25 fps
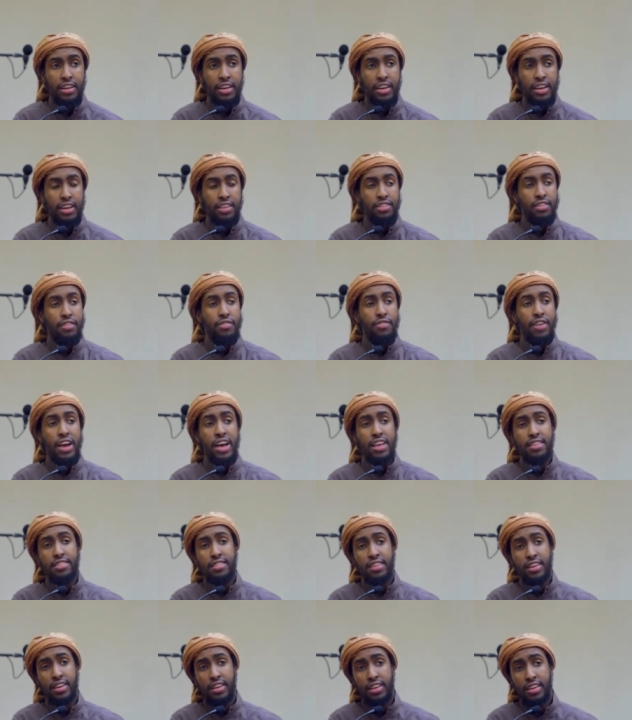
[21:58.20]
he's a
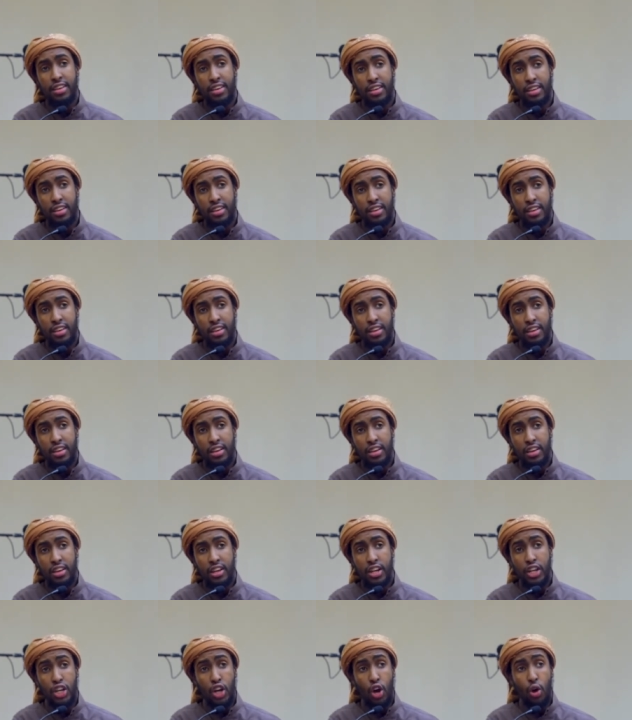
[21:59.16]
fasiq.
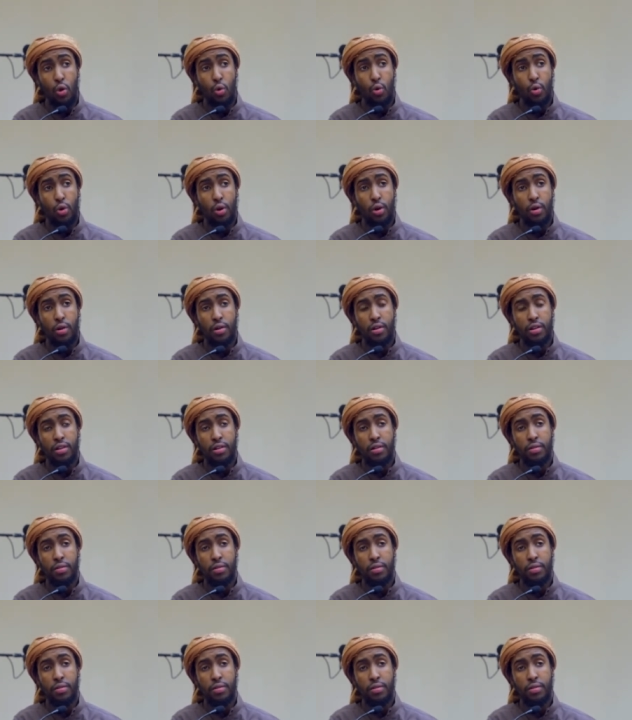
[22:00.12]
Jawr,